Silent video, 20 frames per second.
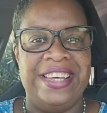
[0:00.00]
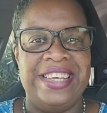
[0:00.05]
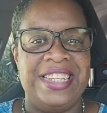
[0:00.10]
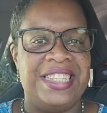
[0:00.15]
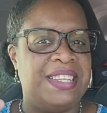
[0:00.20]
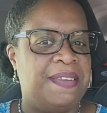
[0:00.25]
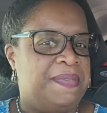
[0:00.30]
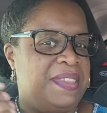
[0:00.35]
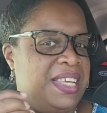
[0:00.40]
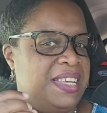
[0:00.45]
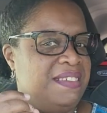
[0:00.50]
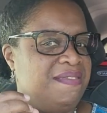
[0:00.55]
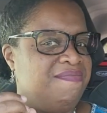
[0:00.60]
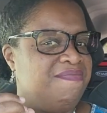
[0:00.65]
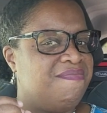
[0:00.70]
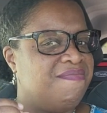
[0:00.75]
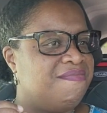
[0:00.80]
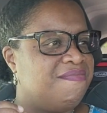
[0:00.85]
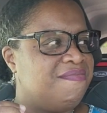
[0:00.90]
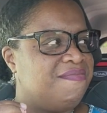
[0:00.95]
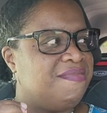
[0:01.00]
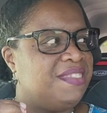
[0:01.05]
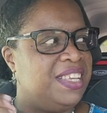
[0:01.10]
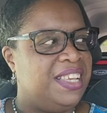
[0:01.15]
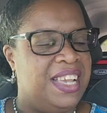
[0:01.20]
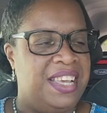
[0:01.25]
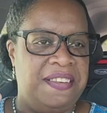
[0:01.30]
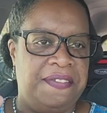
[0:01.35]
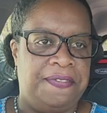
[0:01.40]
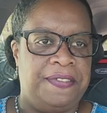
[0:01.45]
Something
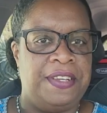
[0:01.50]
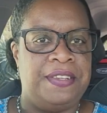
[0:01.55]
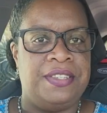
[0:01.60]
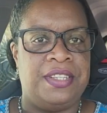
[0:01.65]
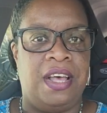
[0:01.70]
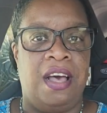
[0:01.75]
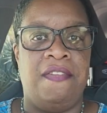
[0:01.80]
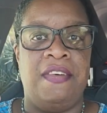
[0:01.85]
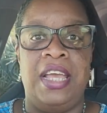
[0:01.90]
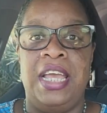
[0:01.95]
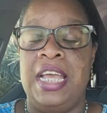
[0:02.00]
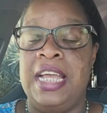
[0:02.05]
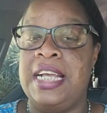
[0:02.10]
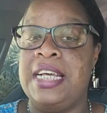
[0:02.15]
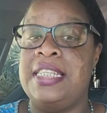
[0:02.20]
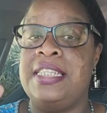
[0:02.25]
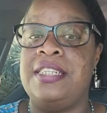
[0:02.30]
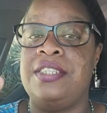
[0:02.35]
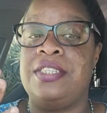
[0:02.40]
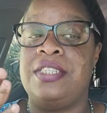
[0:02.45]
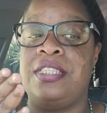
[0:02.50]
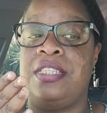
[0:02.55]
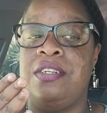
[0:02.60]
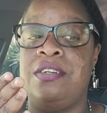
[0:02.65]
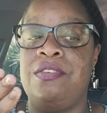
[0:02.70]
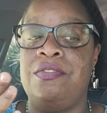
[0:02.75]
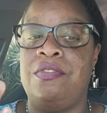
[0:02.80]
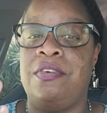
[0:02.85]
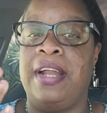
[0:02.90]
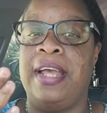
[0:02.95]
kind of feels off because it's
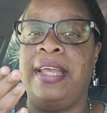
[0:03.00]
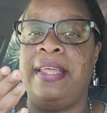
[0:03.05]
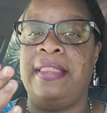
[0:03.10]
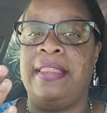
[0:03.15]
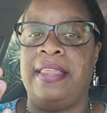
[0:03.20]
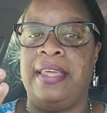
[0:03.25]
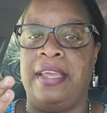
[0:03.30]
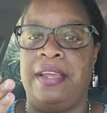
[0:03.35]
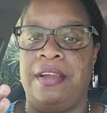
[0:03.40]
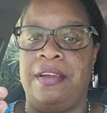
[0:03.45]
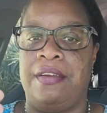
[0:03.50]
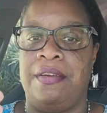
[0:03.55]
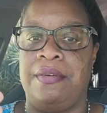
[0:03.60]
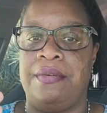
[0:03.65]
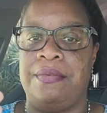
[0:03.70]
still right there.